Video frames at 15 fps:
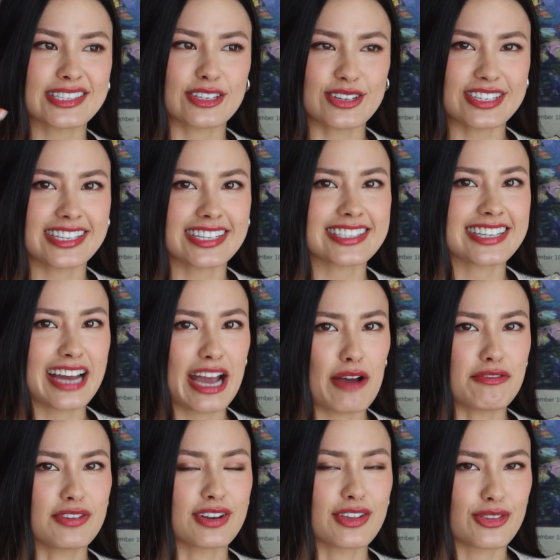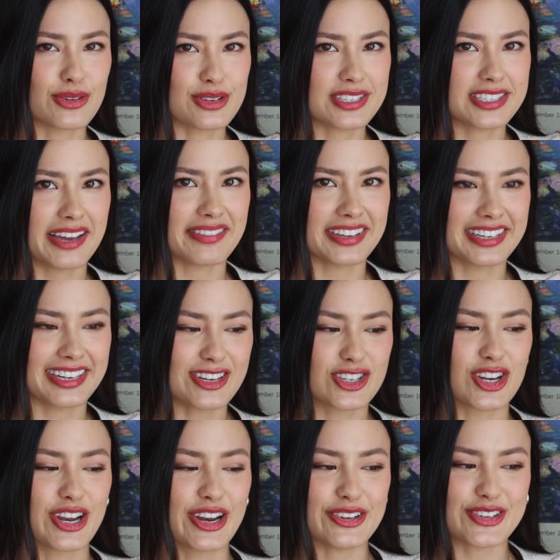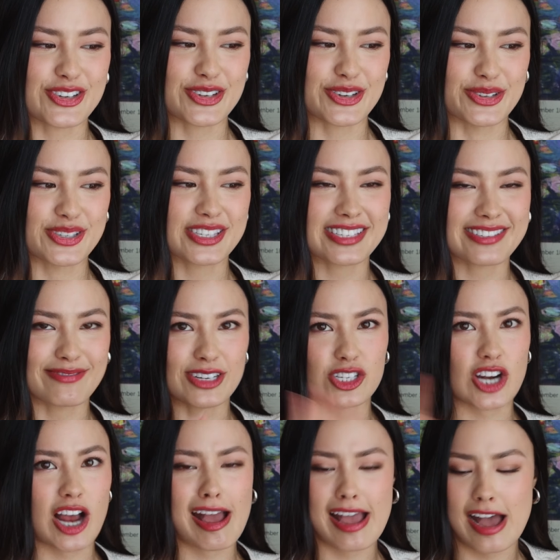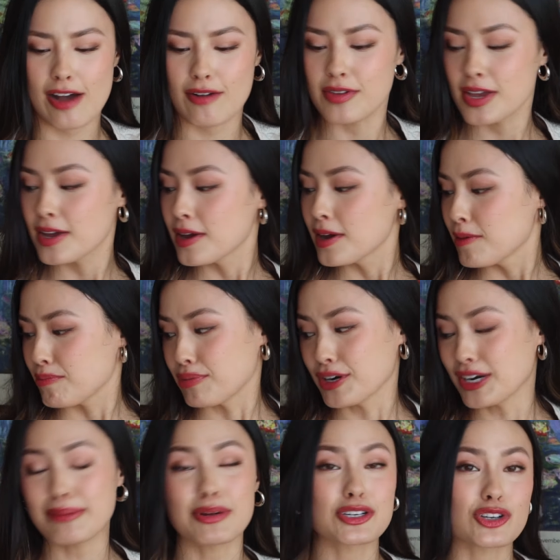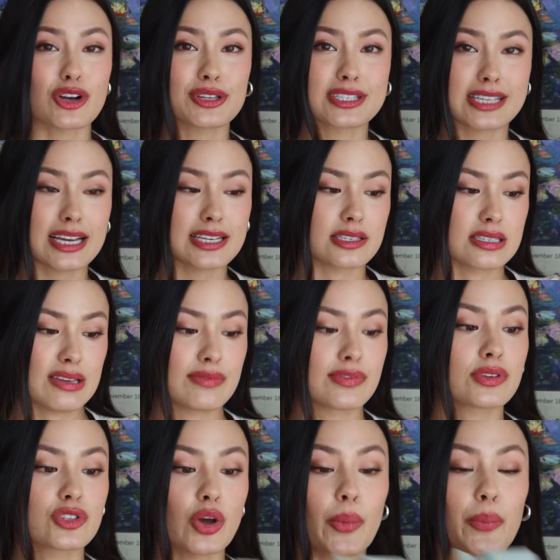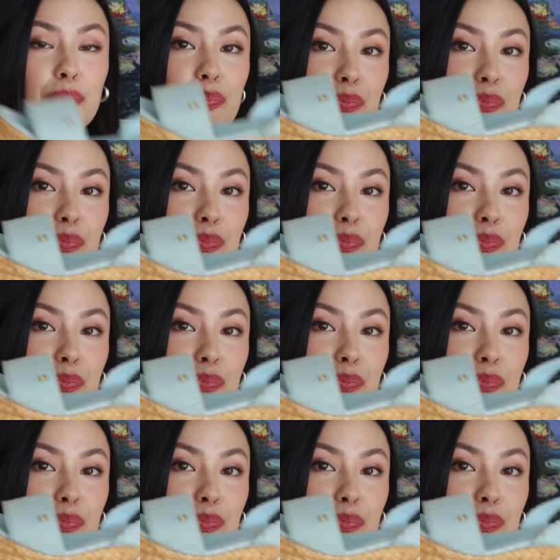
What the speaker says: 36 and a half, and a 37 in Chanel shoes, which I have pretty much all the sizes of. So,